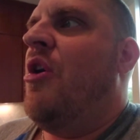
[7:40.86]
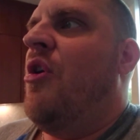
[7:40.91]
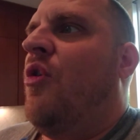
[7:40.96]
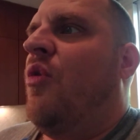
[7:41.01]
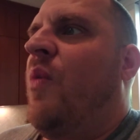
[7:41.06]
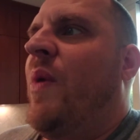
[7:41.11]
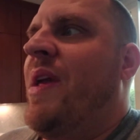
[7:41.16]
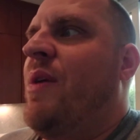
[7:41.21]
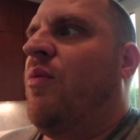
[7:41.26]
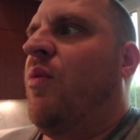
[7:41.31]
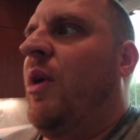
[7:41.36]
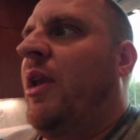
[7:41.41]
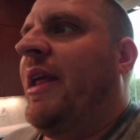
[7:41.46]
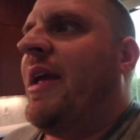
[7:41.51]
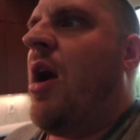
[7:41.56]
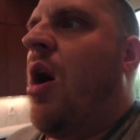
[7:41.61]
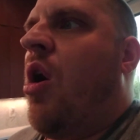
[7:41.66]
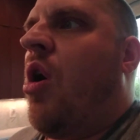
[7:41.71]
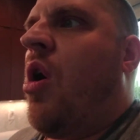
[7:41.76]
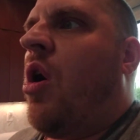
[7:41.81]
We
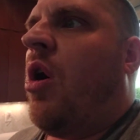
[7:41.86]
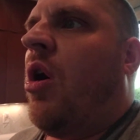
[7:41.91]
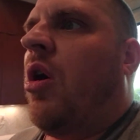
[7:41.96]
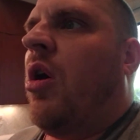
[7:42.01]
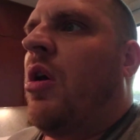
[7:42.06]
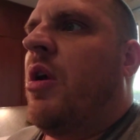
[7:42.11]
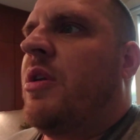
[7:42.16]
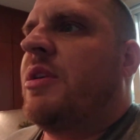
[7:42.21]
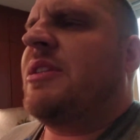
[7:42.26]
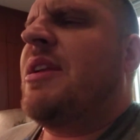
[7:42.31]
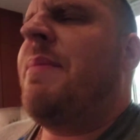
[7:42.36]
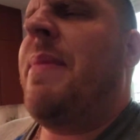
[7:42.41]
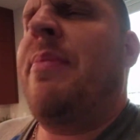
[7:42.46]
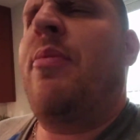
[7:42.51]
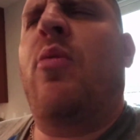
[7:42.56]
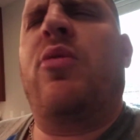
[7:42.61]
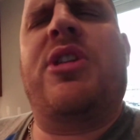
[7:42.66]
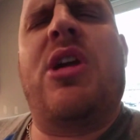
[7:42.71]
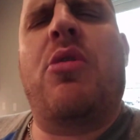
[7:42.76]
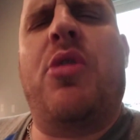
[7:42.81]
really are, some
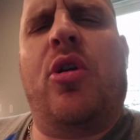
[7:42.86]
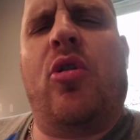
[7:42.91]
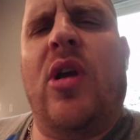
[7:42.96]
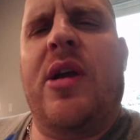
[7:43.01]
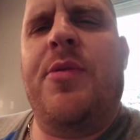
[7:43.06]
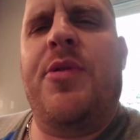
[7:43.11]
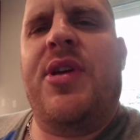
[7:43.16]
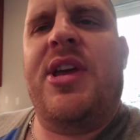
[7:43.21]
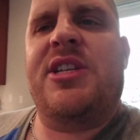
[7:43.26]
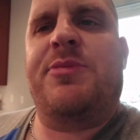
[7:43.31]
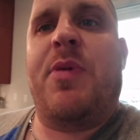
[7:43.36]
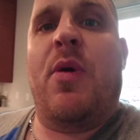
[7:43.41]
people don't agree with this,